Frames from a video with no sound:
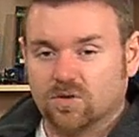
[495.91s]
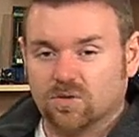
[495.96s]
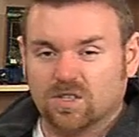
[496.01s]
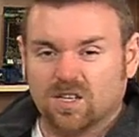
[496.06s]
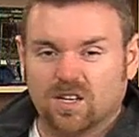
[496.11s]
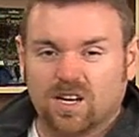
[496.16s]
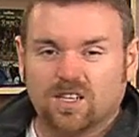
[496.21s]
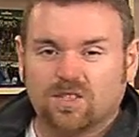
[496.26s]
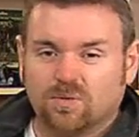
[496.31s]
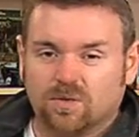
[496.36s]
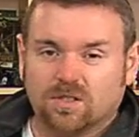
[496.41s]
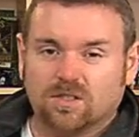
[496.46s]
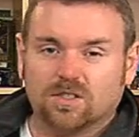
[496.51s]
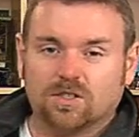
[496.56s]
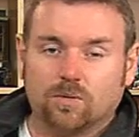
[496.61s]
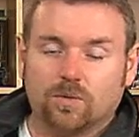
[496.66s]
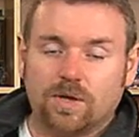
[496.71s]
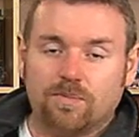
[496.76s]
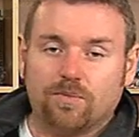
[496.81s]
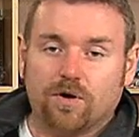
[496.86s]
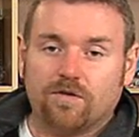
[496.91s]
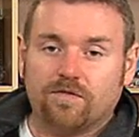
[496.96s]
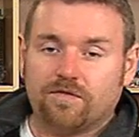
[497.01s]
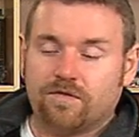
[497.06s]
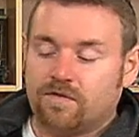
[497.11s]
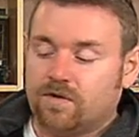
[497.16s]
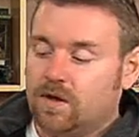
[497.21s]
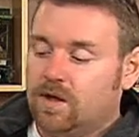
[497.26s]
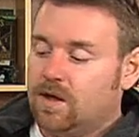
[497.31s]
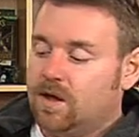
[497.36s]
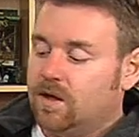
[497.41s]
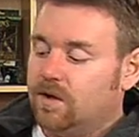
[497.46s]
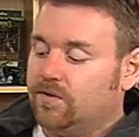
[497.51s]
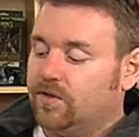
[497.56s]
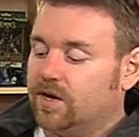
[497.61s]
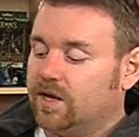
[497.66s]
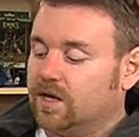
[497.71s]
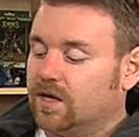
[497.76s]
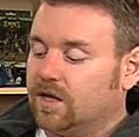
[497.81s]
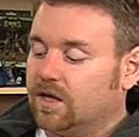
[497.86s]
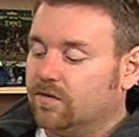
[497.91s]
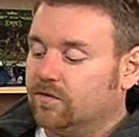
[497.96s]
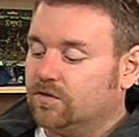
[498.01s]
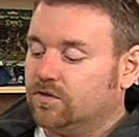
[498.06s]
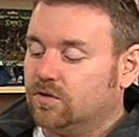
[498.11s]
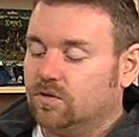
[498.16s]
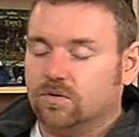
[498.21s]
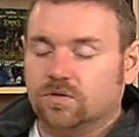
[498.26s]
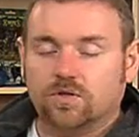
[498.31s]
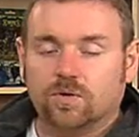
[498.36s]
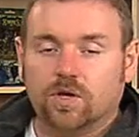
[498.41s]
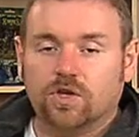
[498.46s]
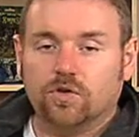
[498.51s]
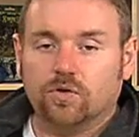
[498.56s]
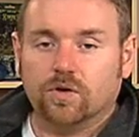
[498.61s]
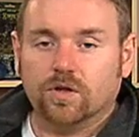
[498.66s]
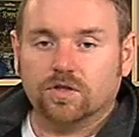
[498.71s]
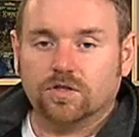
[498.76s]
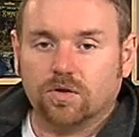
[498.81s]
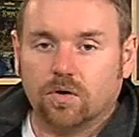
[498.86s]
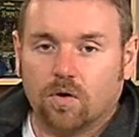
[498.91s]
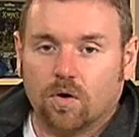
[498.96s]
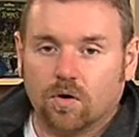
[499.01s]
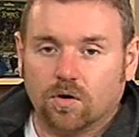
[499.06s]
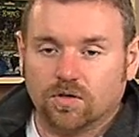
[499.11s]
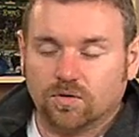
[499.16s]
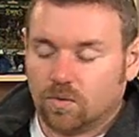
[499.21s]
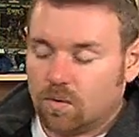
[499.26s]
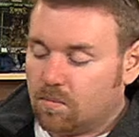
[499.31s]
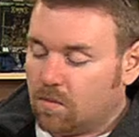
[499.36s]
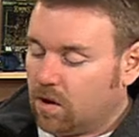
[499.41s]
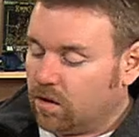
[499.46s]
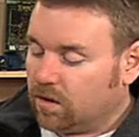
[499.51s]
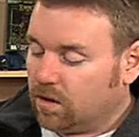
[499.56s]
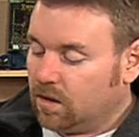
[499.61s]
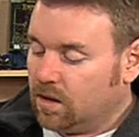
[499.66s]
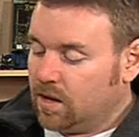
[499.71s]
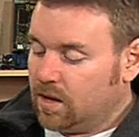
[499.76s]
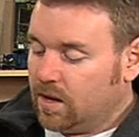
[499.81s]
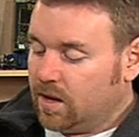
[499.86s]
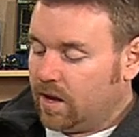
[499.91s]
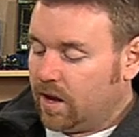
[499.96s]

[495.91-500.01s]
So it's a nice just a wee buff that he can give to a unit or to a model.